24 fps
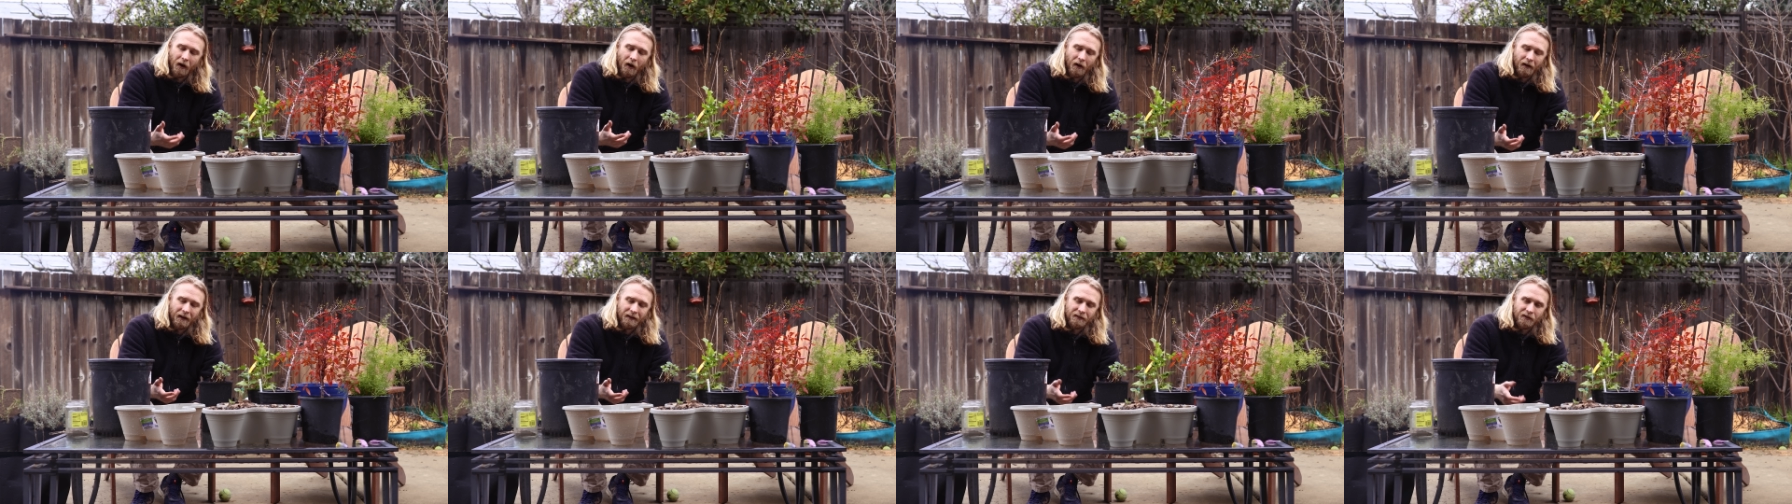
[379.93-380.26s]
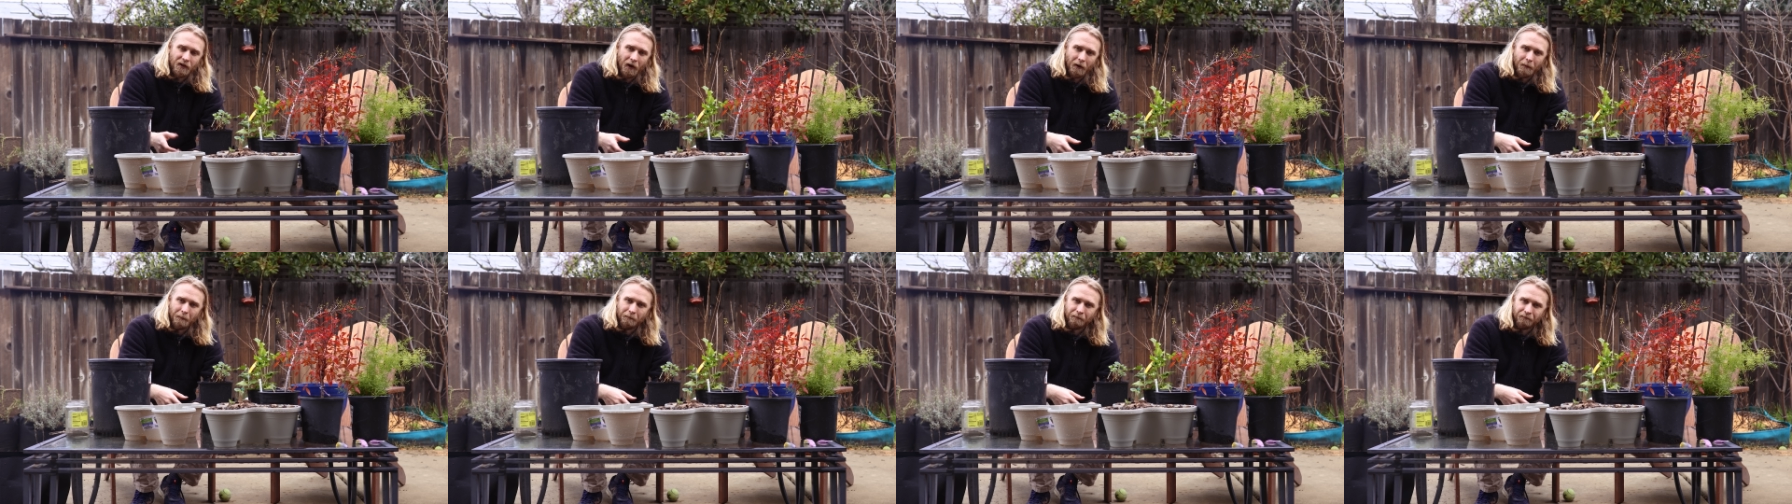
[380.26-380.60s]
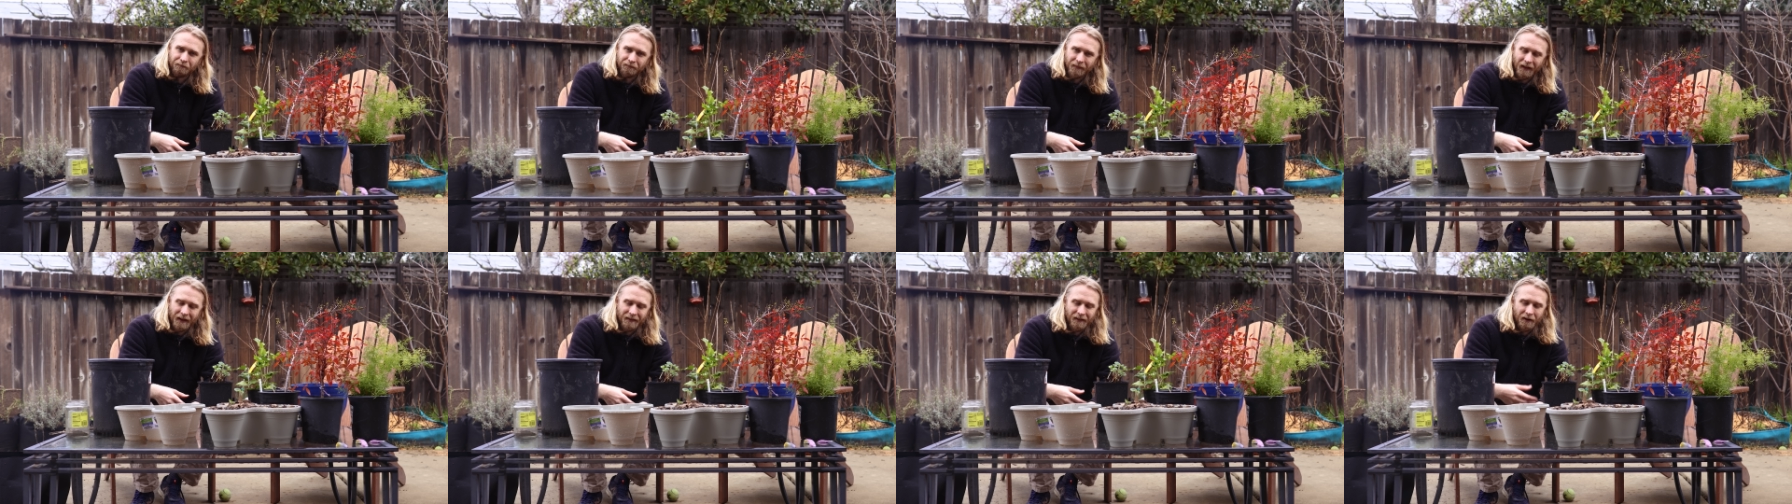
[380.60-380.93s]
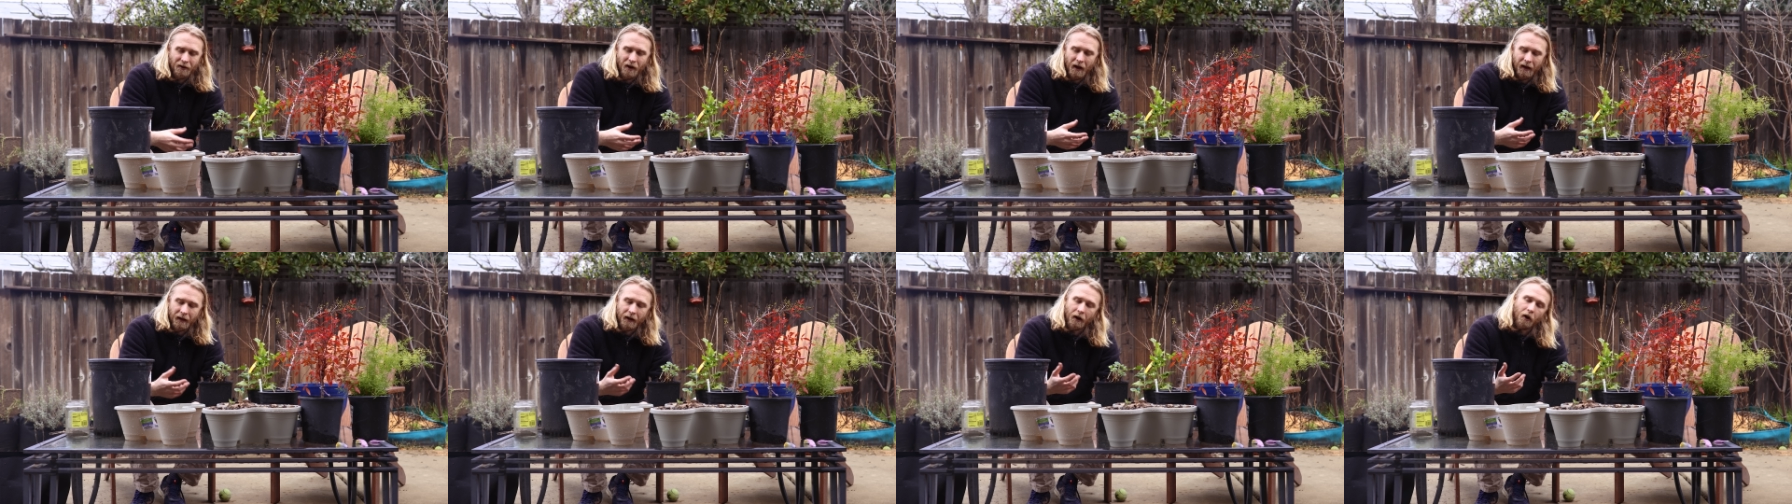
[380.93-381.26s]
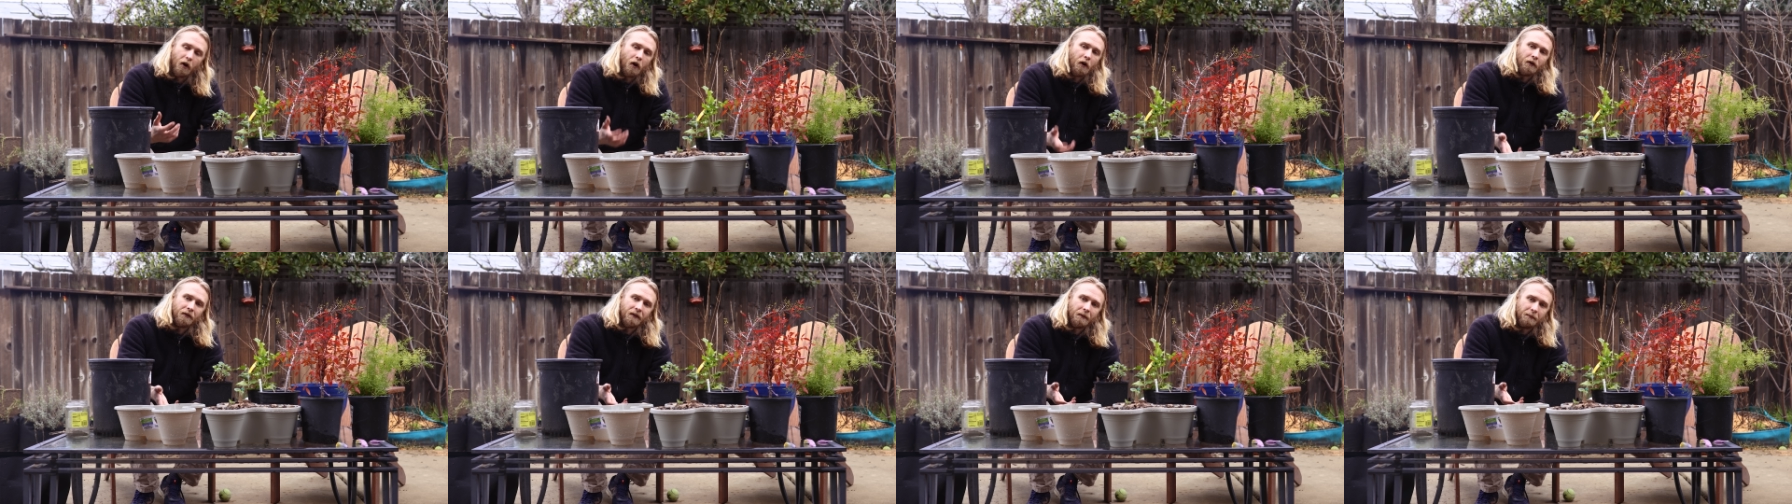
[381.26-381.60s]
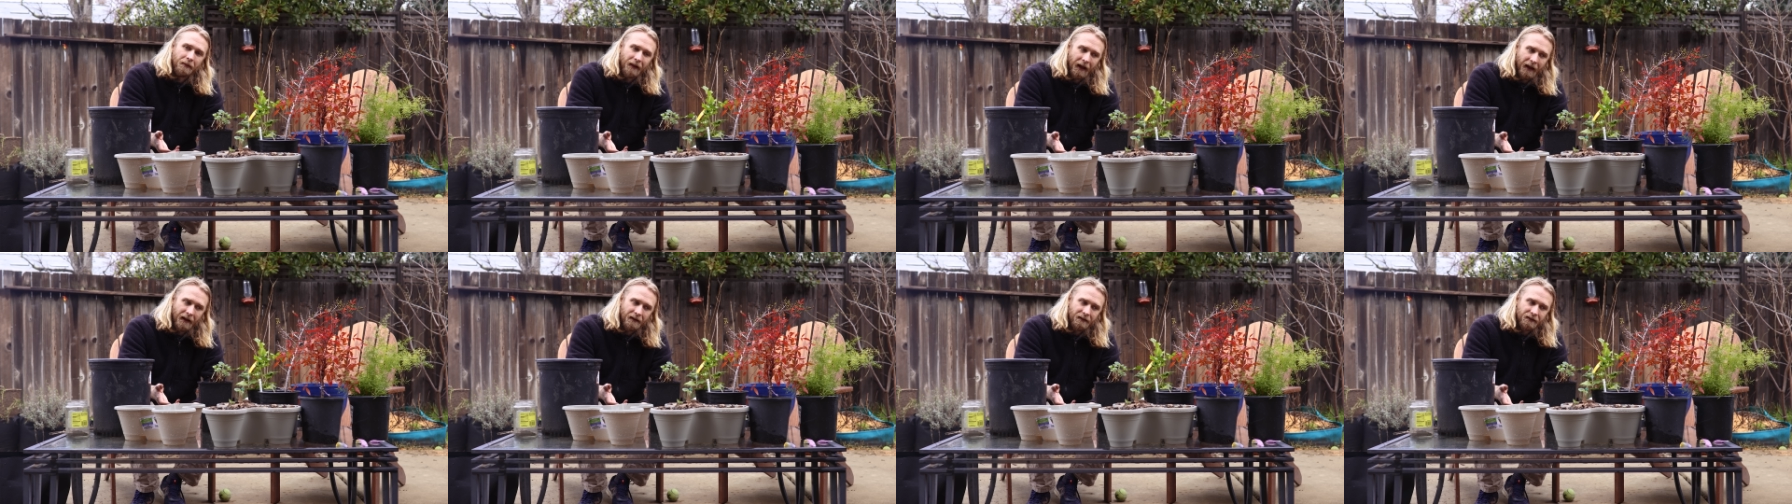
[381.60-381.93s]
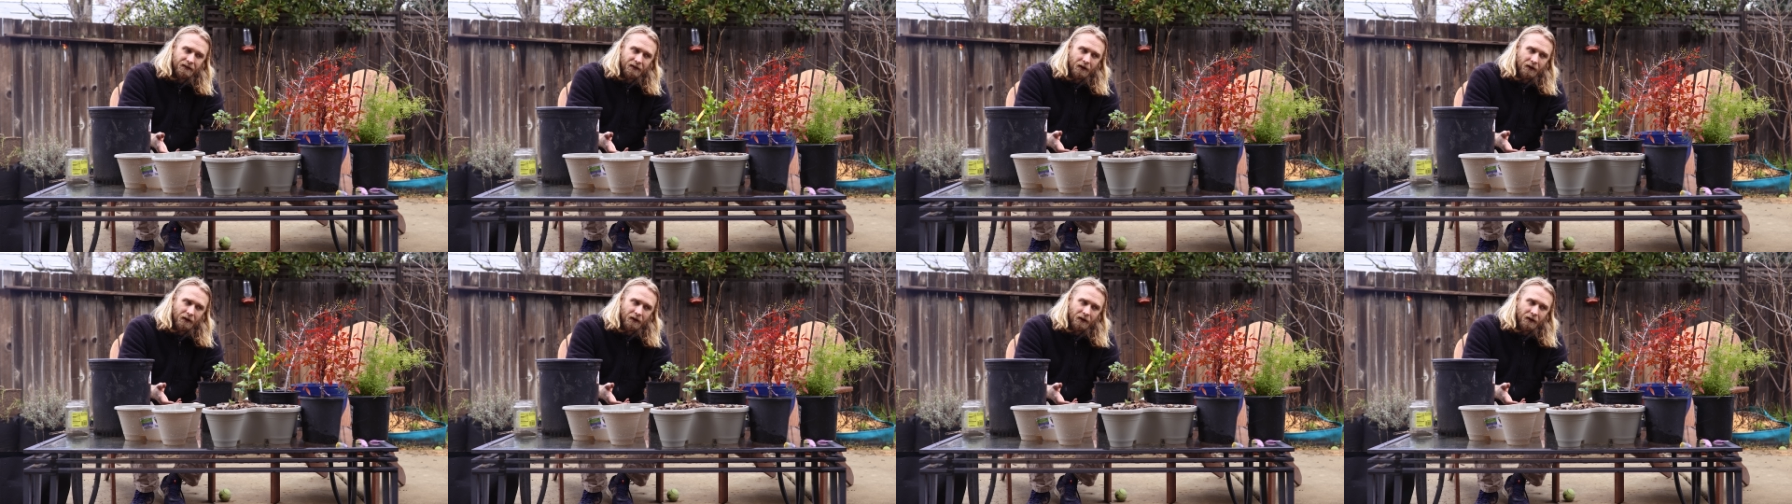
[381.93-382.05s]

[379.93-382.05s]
Garden Tone, they're not gonna hurt the plant.